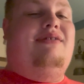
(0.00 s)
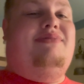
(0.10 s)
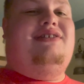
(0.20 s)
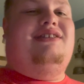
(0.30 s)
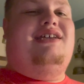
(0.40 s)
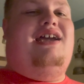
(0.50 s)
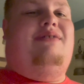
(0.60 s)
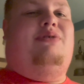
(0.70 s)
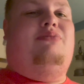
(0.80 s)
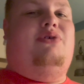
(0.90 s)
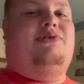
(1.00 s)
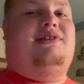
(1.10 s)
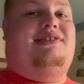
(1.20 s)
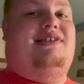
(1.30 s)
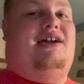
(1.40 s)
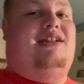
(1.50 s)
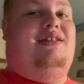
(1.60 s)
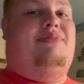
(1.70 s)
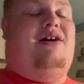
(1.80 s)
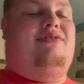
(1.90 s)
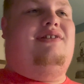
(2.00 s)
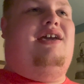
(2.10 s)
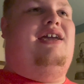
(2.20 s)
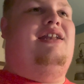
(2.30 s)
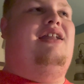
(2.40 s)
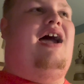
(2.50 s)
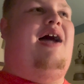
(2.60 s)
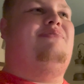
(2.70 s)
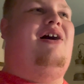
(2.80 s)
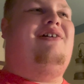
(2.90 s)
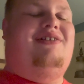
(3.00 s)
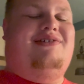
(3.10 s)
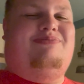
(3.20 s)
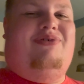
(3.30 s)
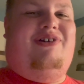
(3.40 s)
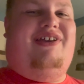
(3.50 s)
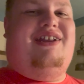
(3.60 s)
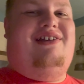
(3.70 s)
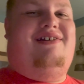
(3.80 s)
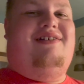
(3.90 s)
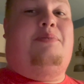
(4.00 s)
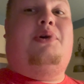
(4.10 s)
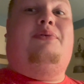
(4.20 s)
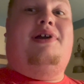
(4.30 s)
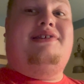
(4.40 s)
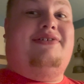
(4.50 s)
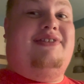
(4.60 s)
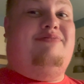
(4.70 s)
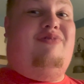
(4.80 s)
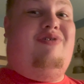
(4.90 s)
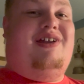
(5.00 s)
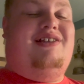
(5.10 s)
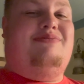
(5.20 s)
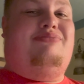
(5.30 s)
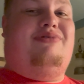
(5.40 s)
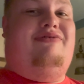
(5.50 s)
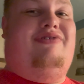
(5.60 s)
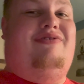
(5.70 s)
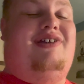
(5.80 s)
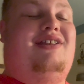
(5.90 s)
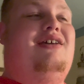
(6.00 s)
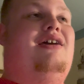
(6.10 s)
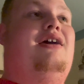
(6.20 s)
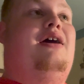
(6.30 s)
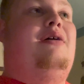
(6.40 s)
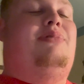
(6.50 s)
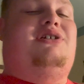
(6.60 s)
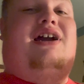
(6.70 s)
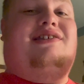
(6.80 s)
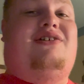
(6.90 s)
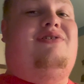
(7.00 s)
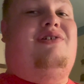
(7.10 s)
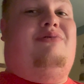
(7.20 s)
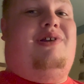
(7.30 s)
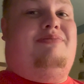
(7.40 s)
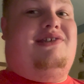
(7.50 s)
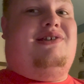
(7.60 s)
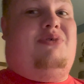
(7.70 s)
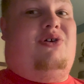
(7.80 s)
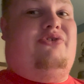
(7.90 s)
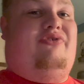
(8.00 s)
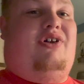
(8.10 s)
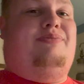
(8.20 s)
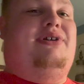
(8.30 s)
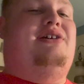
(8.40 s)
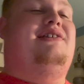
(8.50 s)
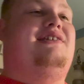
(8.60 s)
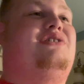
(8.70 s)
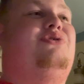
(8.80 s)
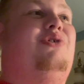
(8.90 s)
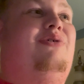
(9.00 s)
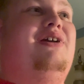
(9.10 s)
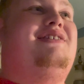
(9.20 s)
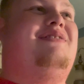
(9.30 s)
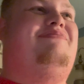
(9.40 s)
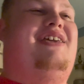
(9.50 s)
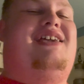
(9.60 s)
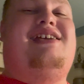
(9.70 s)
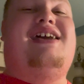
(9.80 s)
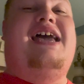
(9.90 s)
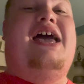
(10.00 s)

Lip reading: be the day I'm the most excited about. And I'm not going to spoil it here. I'm going to wait till in the morning to preview it. But you guys aren't going to want to miss tomorrow's vlog because it's going to be